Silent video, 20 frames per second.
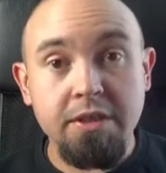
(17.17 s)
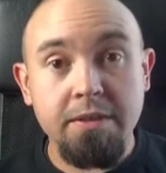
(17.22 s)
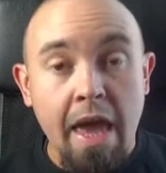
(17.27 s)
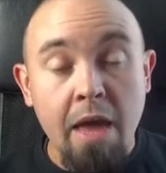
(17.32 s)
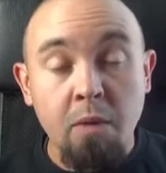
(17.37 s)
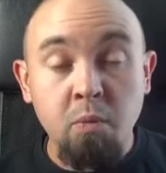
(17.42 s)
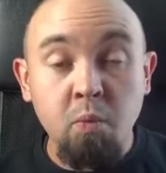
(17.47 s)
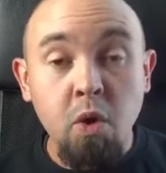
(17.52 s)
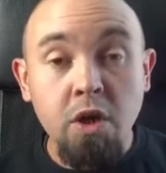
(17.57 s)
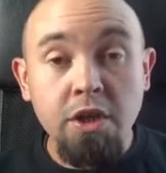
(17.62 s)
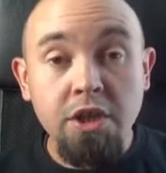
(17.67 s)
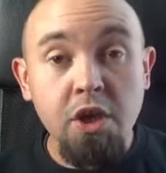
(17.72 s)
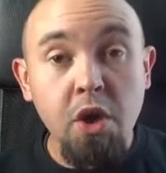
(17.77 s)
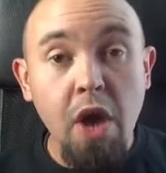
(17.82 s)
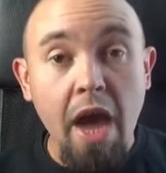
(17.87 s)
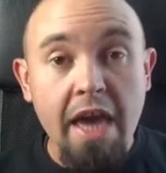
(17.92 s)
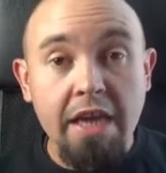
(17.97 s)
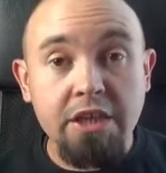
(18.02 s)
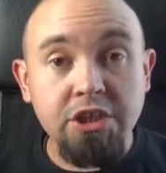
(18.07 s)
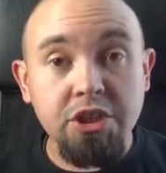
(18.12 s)
And what you
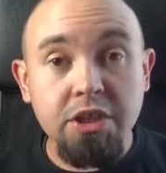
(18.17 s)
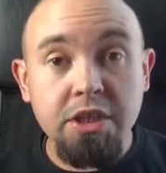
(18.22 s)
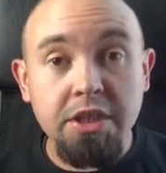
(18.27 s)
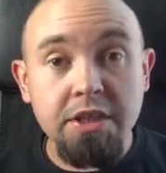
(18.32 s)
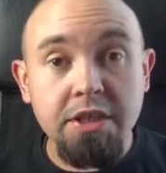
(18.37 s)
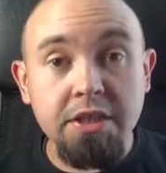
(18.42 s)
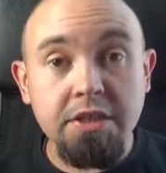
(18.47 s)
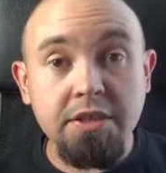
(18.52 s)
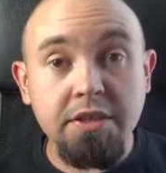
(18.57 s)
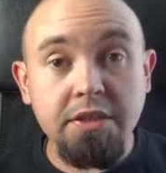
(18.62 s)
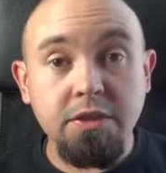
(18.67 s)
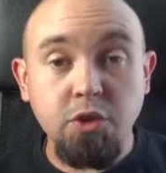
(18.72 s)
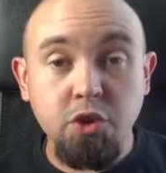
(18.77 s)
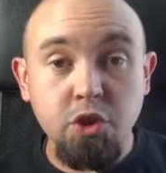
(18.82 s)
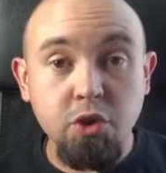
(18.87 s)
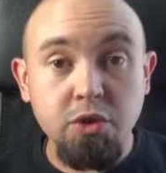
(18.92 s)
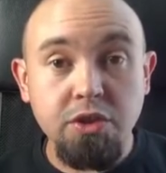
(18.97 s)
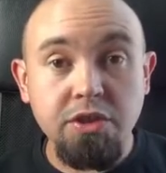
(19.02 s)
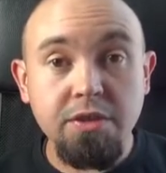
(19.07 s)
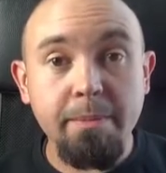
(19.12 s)
actually need to
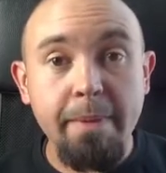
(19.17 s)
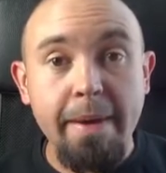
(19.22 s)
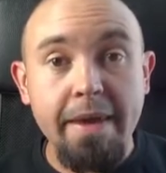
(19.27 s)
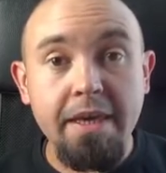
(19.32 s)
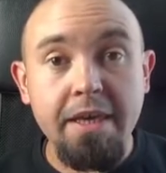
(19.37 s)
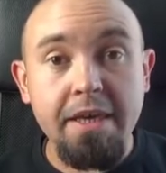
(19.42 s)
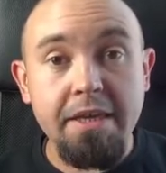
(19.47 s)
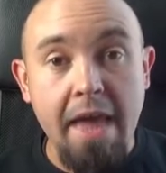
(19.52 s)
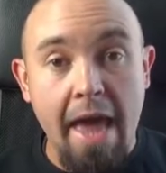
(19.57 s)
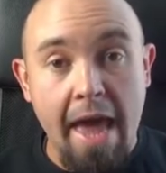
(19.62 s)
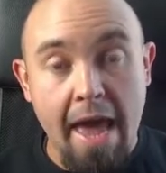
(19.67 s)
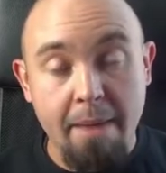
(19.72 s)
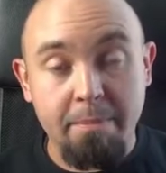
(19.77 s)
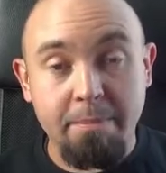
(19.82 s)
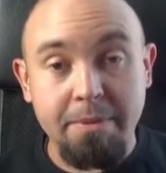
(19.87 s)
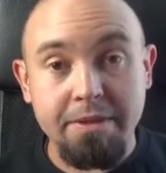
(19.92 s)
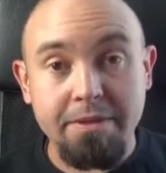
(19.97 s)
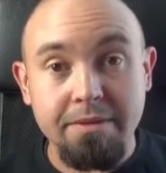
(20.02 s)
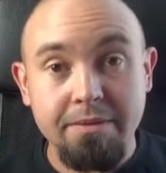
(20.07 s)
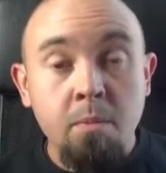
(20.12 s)
do to make it
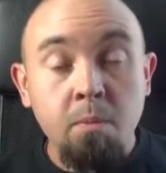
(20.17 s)
happen.